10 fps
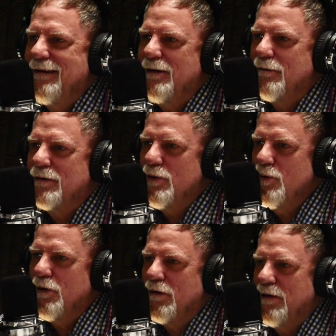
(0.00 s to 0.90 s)
of
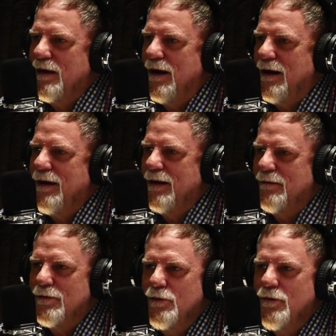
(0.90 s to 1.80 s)
the Godhead,
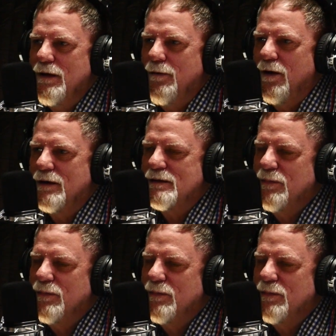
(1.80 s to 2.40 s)
of who he was.